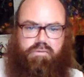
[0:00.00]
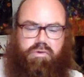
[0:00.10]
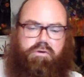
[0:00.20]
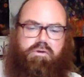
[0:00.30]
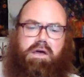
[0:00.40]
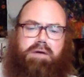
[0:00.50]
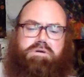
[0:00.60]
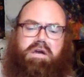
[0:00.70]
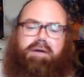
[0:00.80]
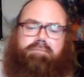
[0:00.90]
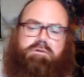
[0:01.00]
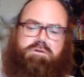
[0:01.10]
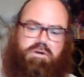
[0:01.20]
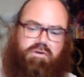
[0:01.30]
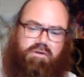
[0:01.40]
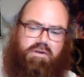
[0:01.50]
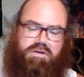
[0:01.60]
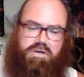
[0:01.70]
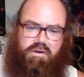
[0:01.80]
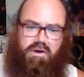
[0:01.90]
Snapchat. She says that
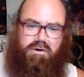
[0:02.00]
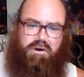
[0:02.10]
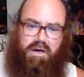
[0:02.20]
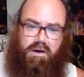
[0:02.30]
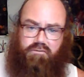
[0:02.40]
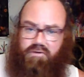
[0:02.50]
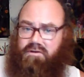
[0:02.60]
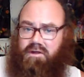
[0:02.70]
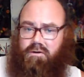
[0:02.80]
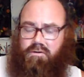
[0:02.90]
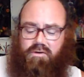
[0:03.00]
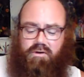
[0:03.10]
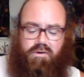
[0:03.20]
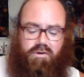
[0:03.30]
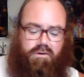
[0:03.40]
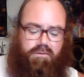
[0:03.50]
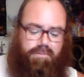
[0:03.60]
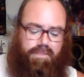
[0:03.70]
she's here in town visiting her sister,